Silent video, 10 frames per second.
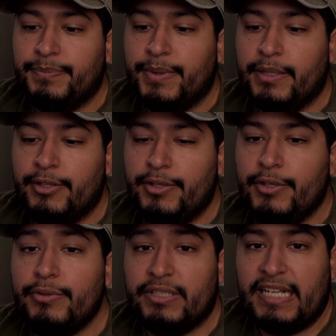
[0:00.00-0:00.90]

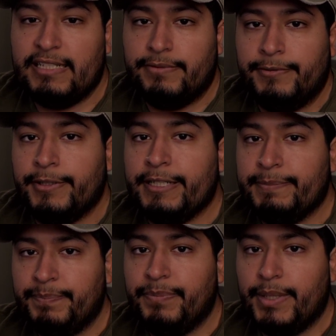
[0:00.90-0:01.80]
used
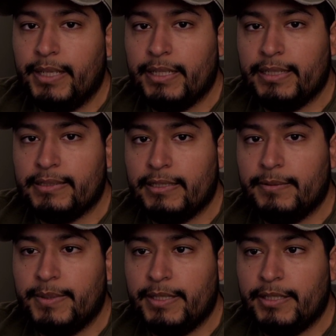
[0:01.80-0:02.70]
tastefully, it's
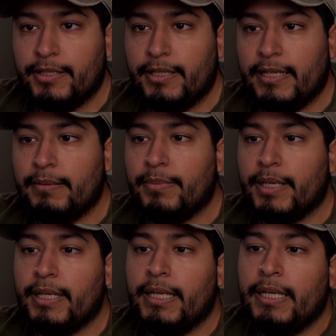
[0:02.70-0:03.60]
going to be a good thing,
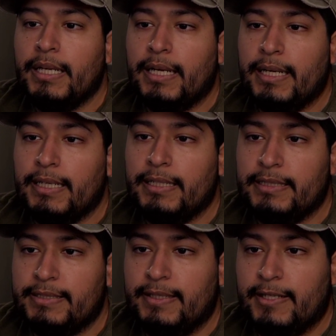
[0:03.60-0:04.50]
but
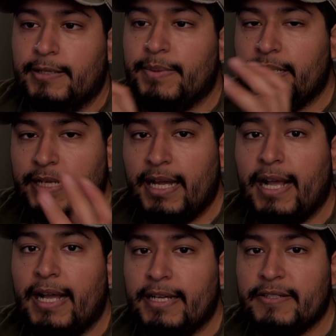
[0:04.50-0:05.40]
it's not going to be
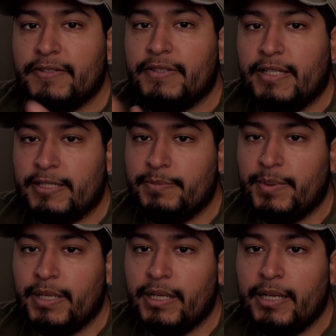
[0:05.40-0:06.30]
as
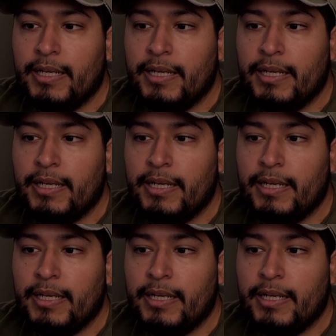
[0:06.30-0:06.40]
big.